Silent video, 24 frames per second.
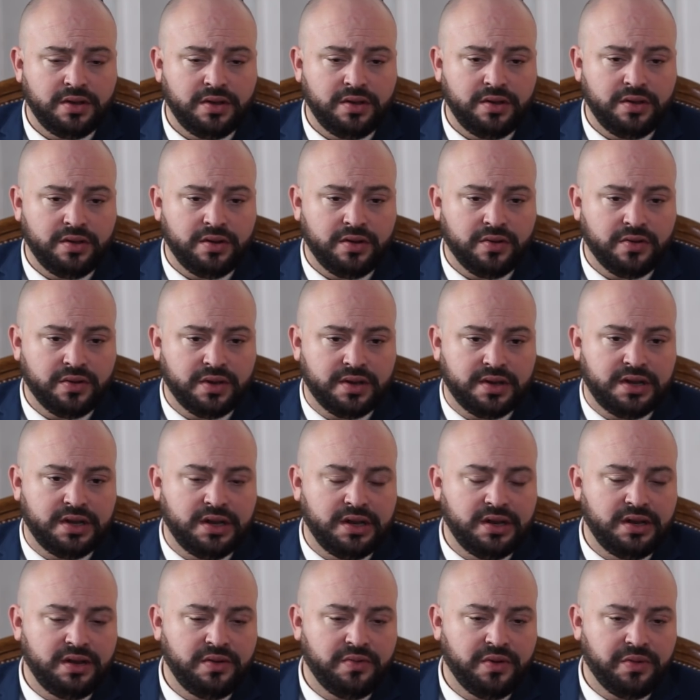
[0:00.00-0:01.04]
You know,
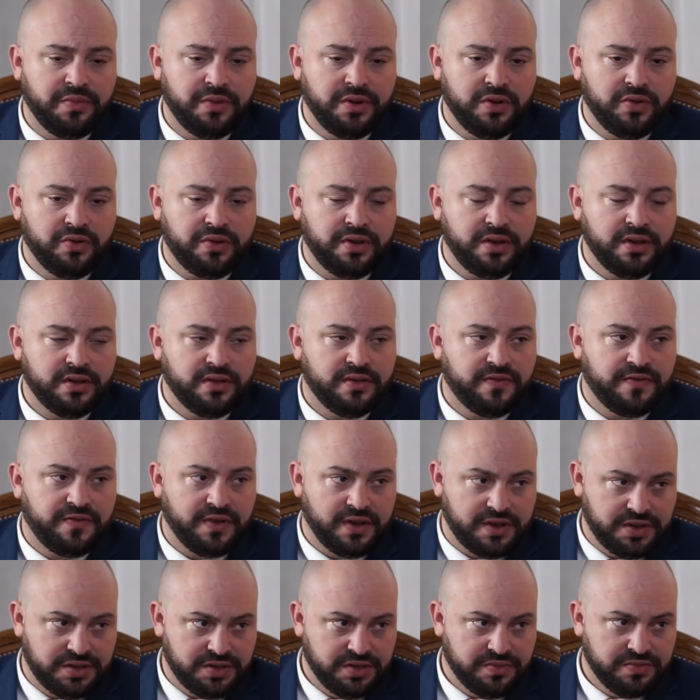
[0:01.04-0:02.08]
clearly when we're looking at the
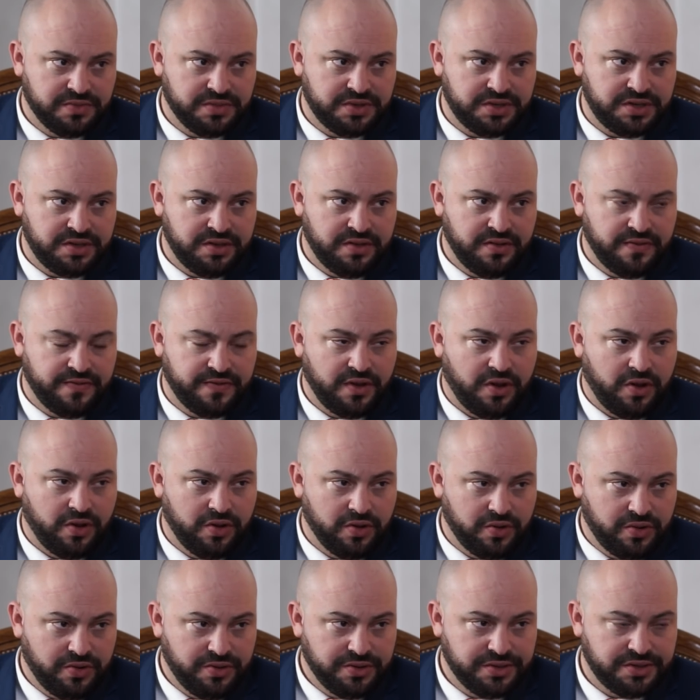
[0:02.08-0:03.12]
victims of the
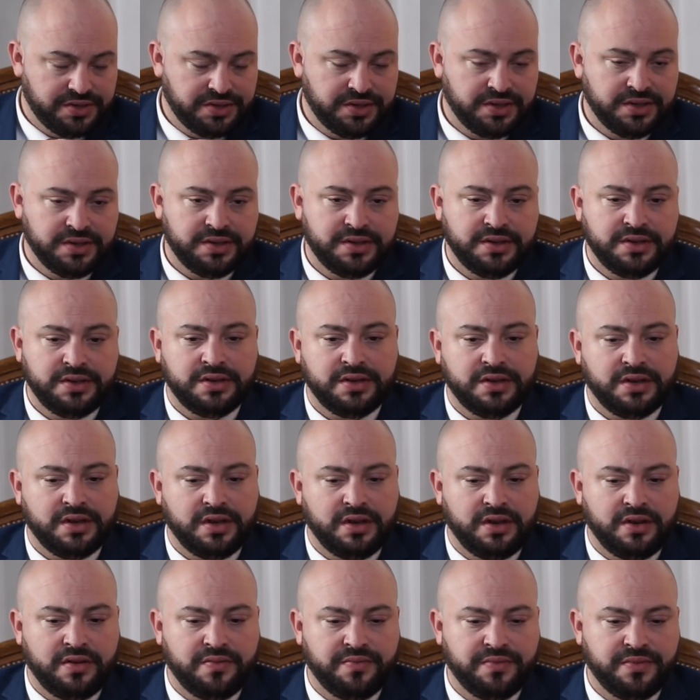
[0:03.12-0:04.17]
Holocaust,
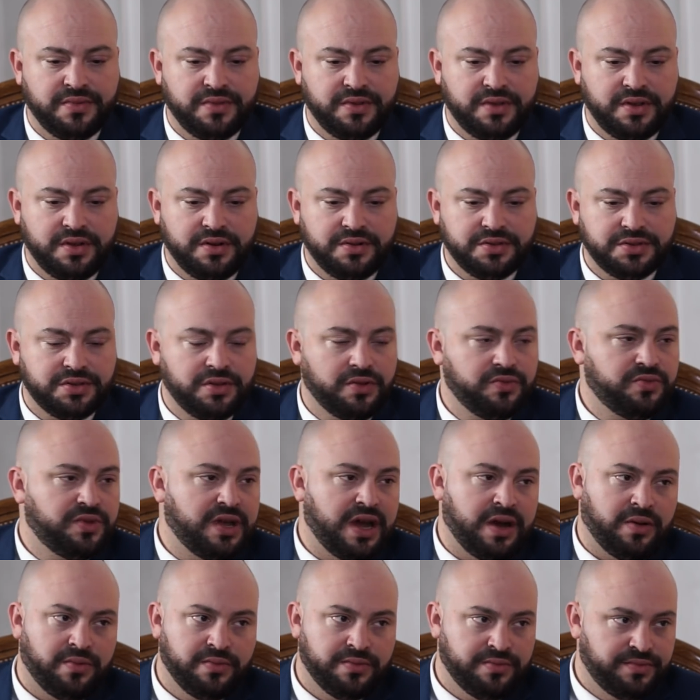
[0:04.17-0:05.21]
there is no
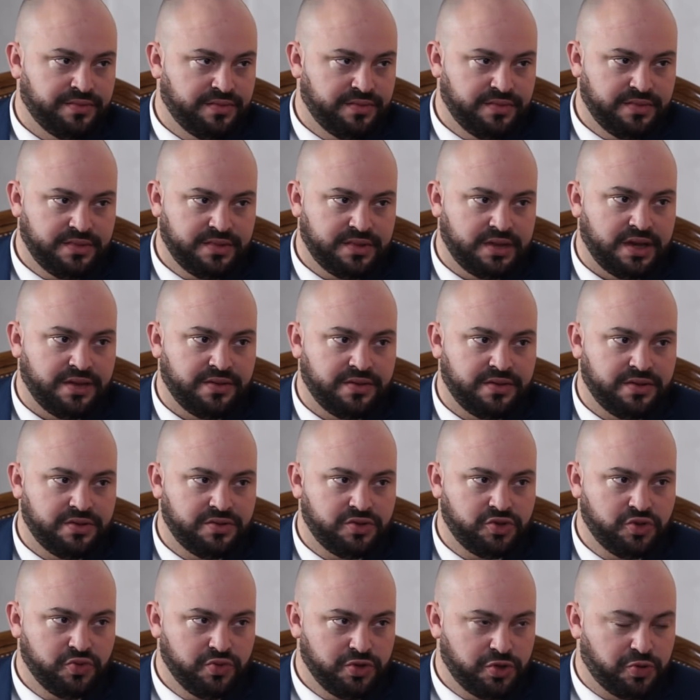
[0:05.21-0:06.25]
doubt that the
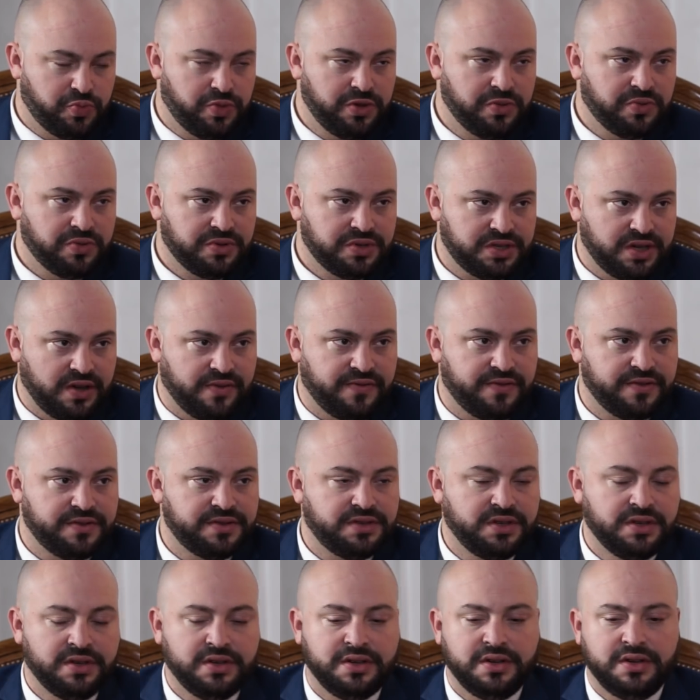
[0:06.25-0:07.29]
Jewish people
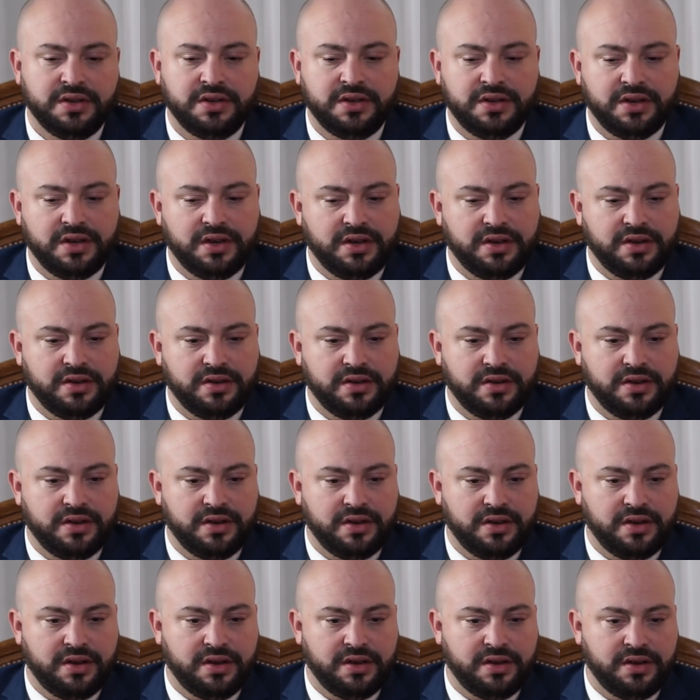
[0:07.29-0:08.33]
suffered
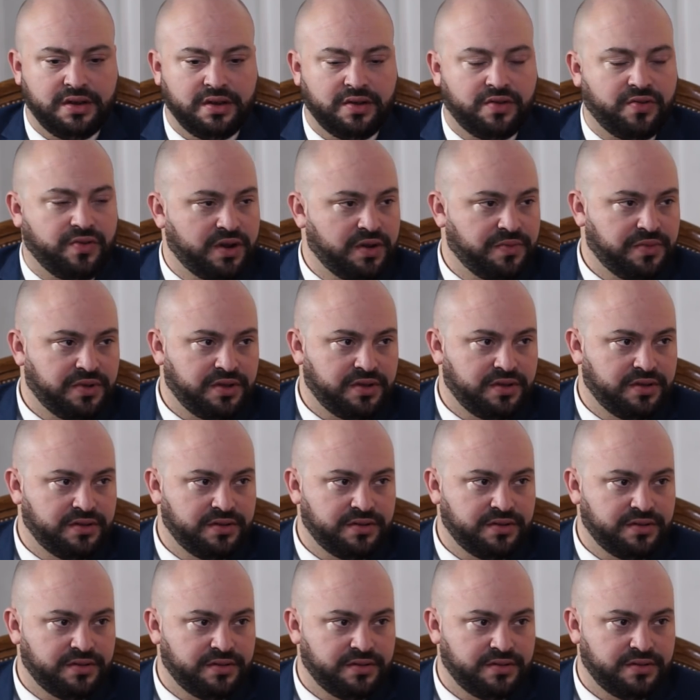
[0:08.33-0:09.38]
an incredible
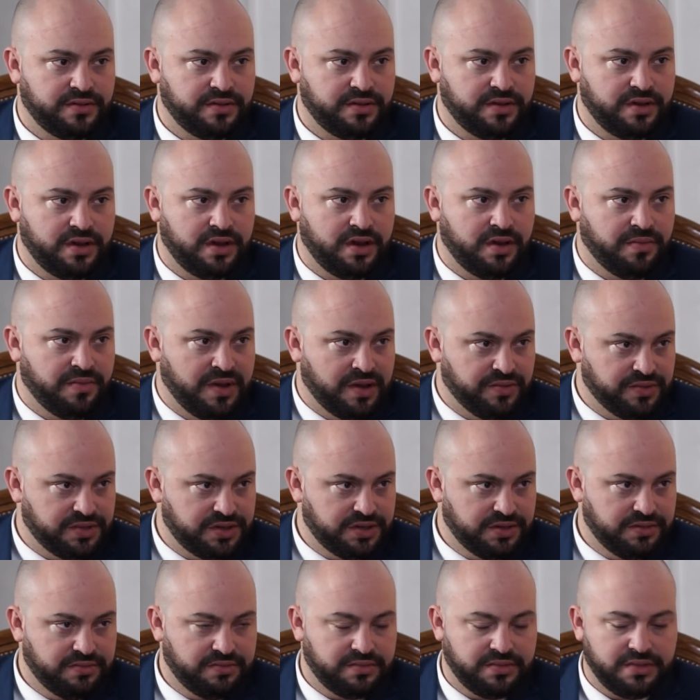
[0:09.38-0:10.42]
amount,
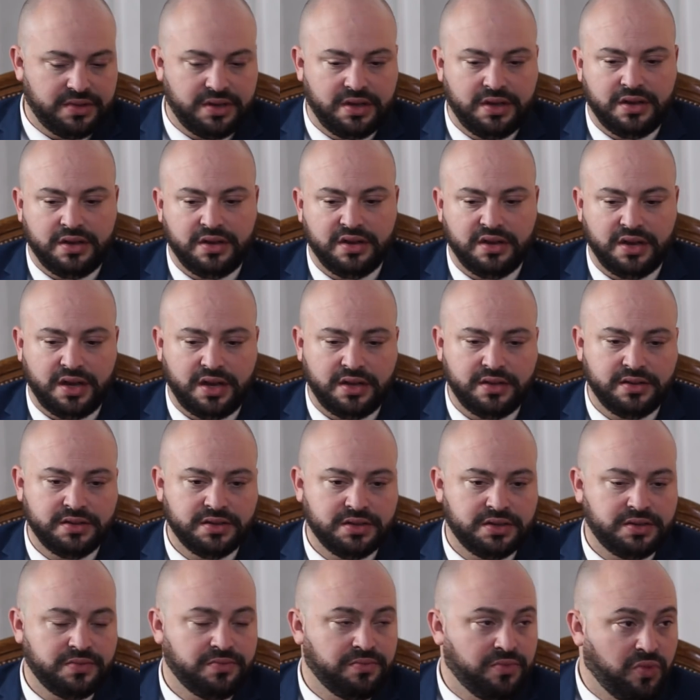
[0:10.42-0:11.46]

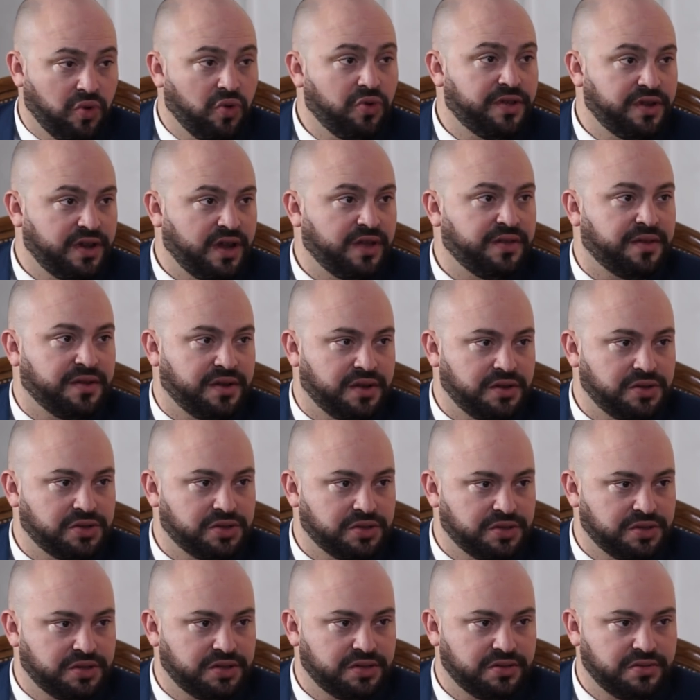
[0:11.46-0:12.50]
and more than other
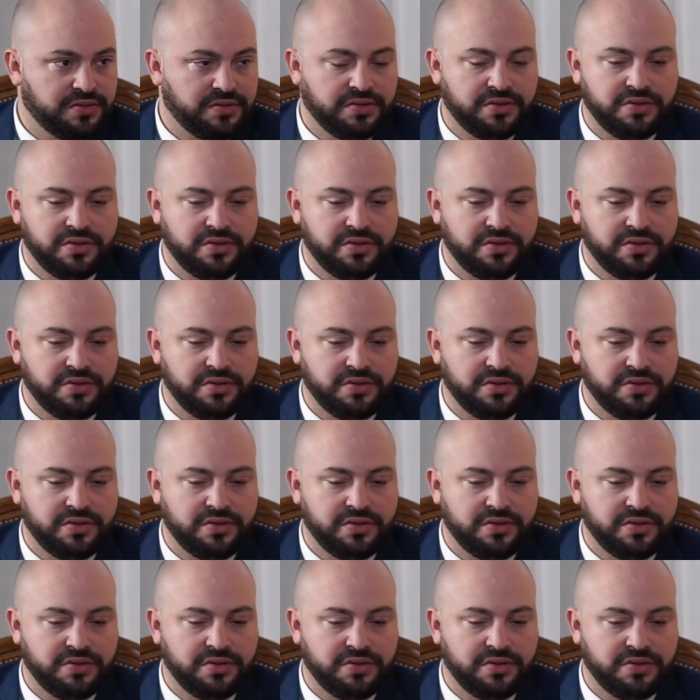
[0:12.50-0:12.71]
nations.